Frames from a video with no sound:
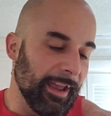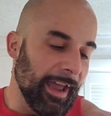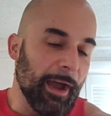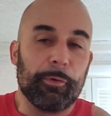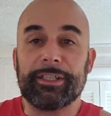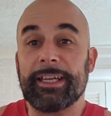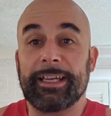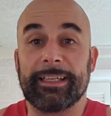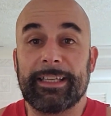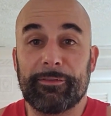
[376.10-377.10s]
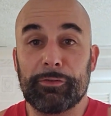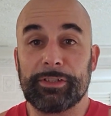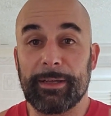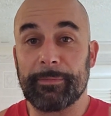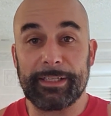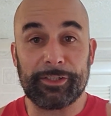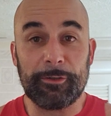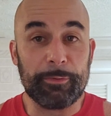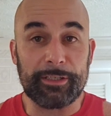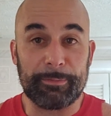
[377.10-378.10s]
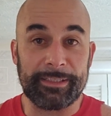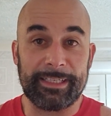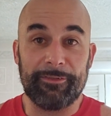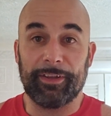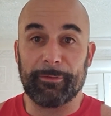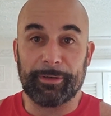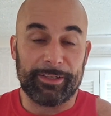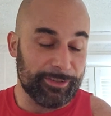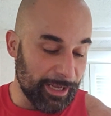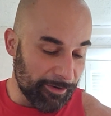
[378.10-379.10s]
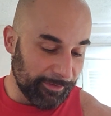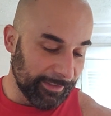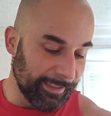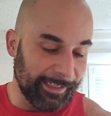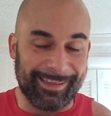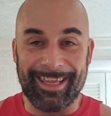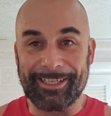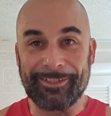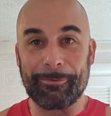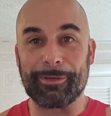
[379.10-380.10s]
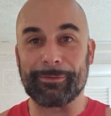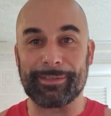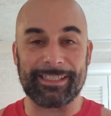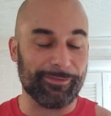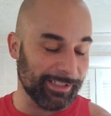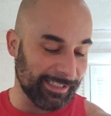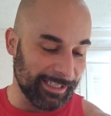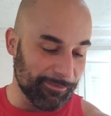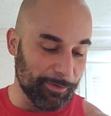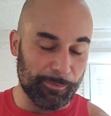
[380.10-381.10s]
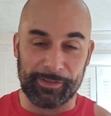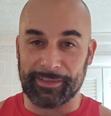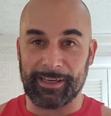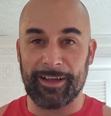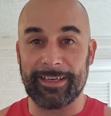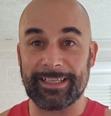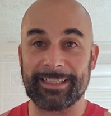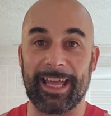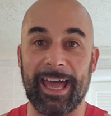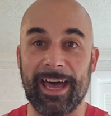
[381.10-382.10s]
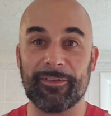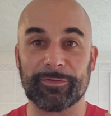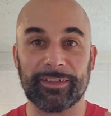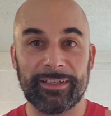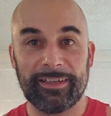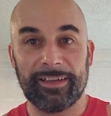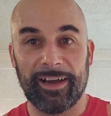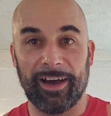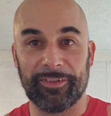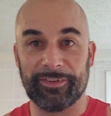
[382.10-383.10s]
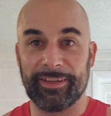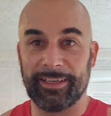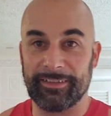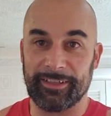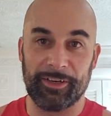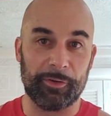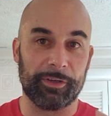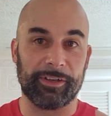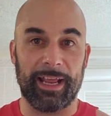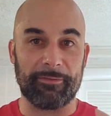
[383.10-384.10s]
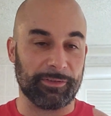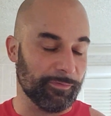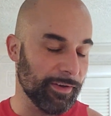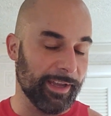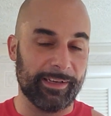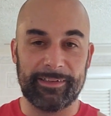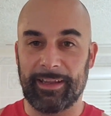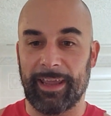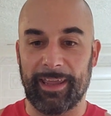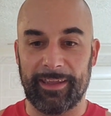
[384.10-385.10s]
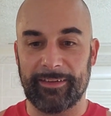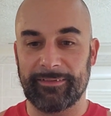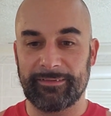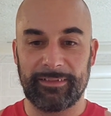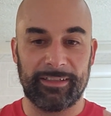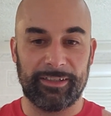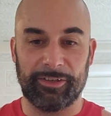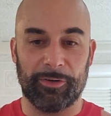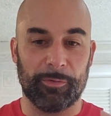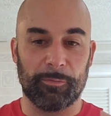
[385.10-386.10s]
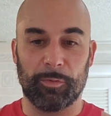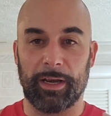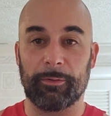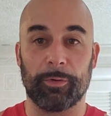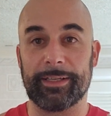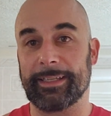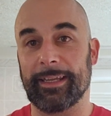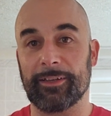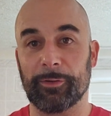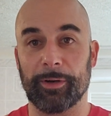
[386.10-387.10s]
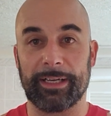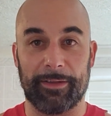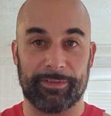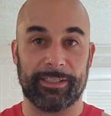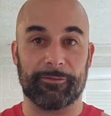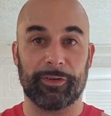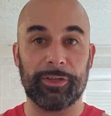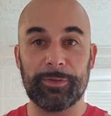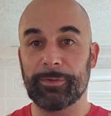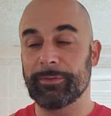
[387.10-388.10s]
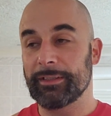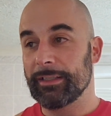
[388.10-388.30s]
I wish I could give you something super specific, but there's not really anything super specific to give you with the context I have, other than you're gonna have to find a what is a caloric deficit for you.